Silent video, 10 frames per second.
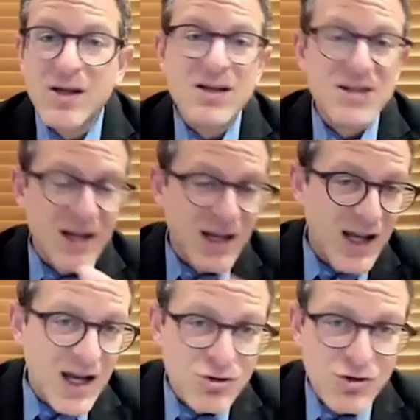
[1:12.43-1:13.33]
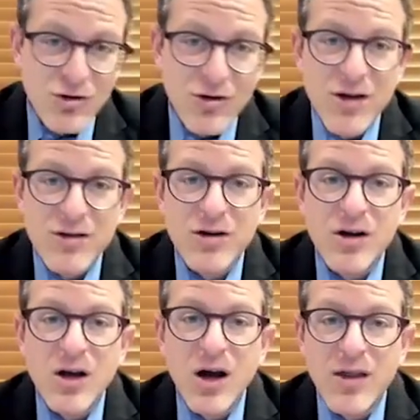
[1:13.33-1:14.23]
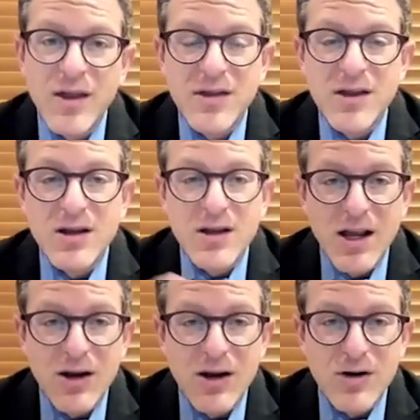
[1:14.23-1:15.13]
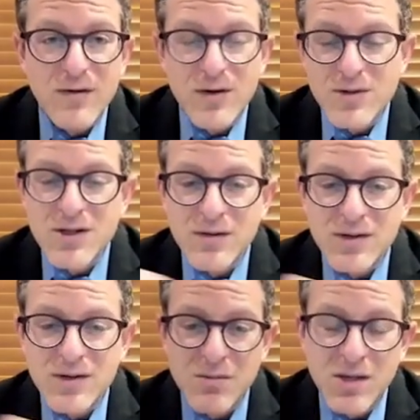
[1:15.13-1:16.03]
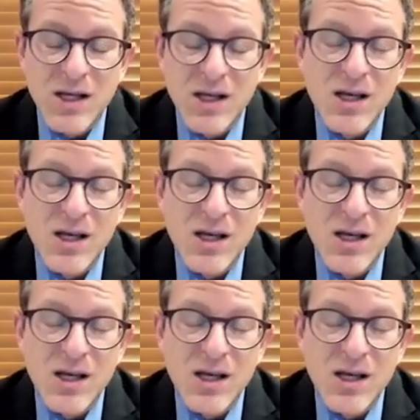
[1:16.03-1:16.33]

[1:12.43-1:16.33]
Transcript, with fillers: psychiatric, or other, uh, that the caregiver themselves can be